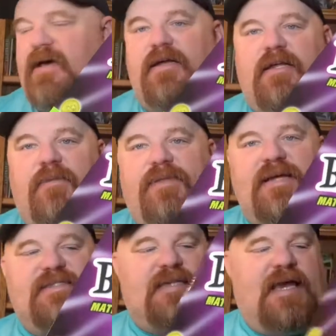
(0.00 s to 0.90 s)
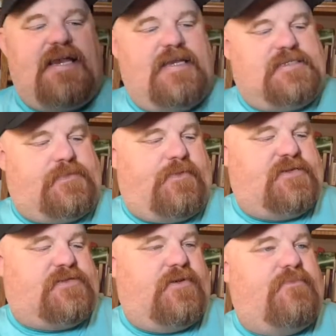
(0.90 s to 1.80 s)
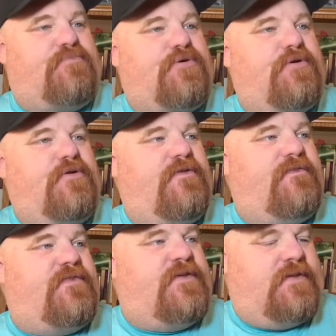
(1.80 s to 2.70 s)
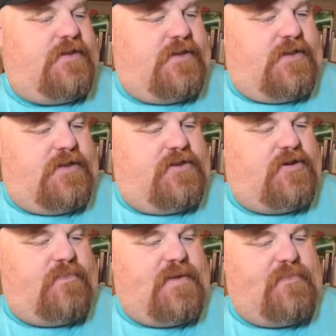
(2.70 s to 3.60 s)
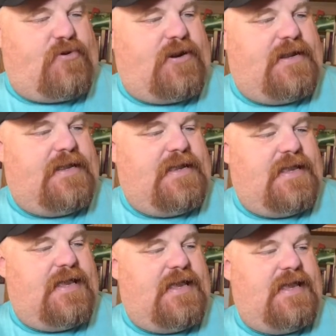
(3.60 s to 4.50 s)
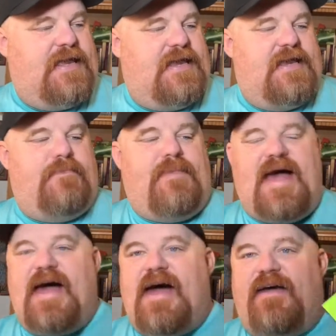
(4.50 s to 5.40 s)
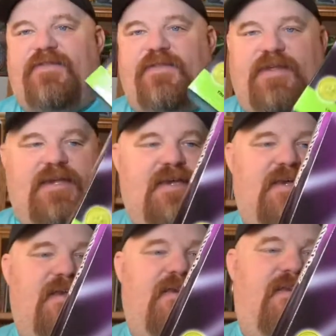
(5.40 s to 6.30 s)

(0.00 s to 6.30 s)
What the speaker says: complete set. It's supposed to improve your memory and math and